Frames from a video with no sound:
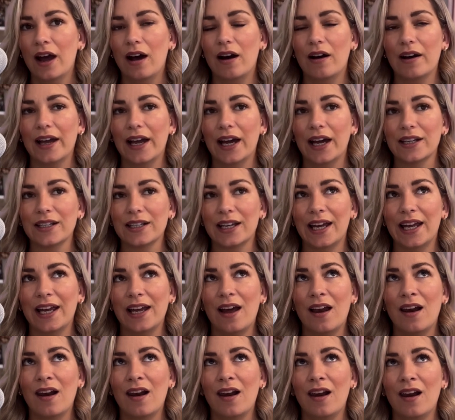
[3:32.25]
I had
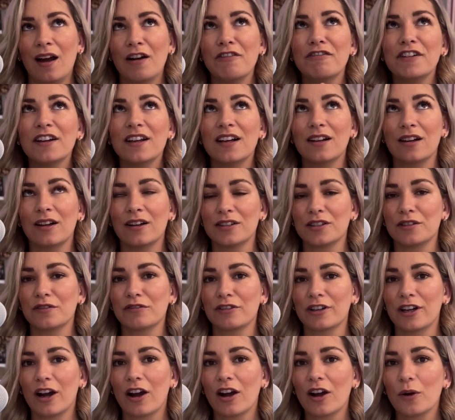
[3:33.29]
a lovely glass of
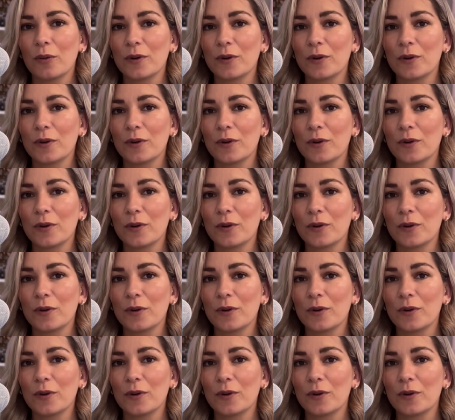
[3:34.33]
Rioja,